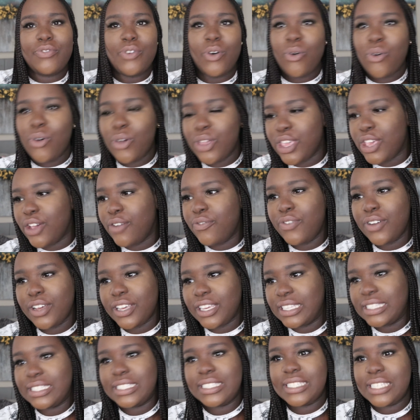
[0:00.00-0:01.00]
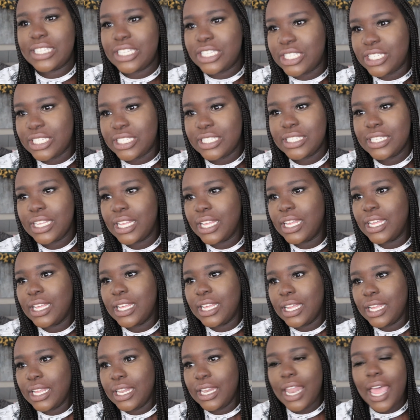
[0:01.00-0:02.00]
of all your fucking decisions.
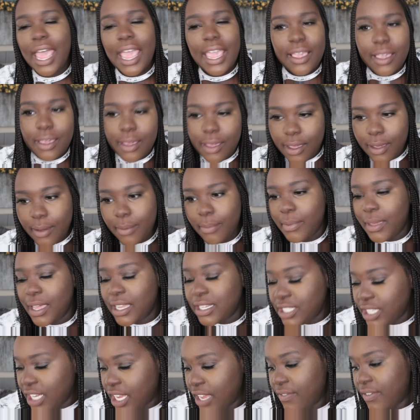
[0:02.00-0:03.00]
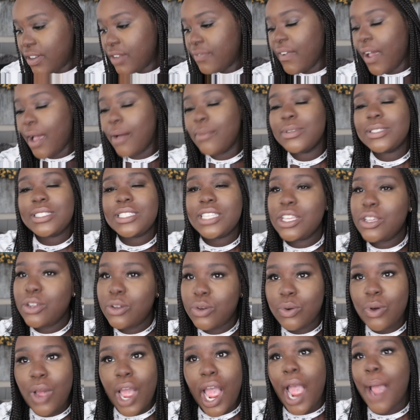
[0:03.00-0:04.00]
Like, bitch, even if I was
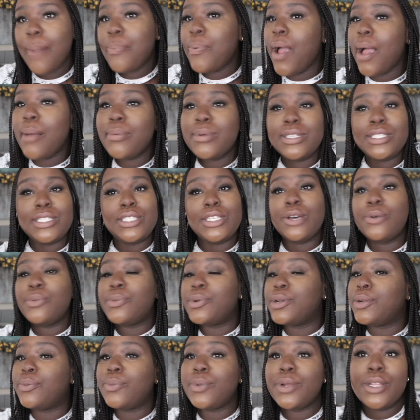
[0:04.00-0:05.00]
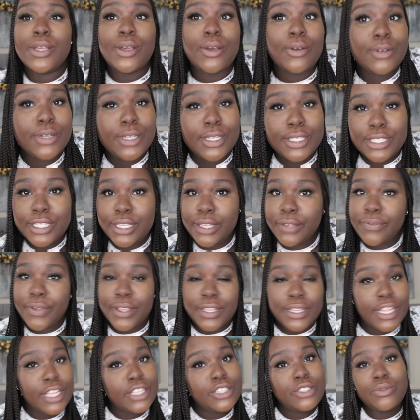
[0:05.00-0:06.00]
single, I probably still wouldn't want to go to this
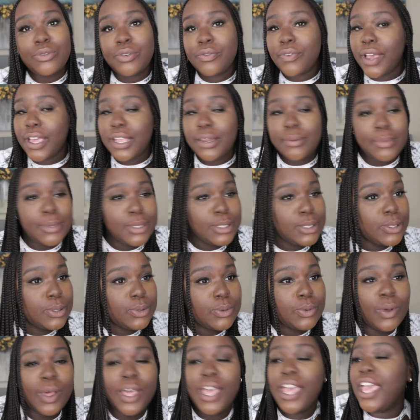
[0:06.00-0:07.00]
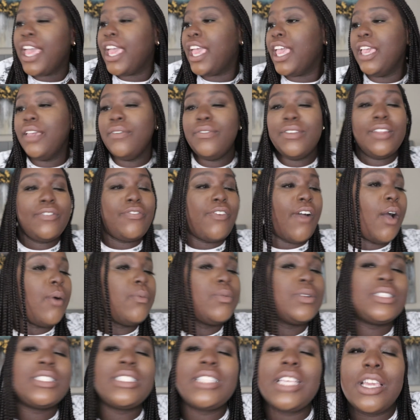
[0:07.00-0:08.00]
event that you invited me to. Even if I
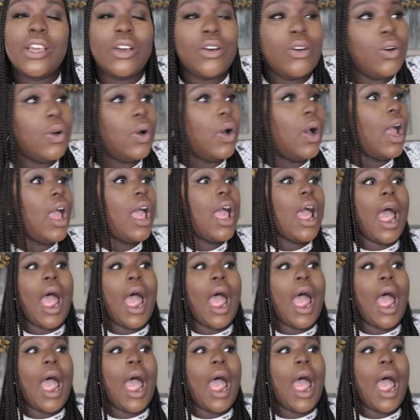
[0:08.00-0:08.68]
was single,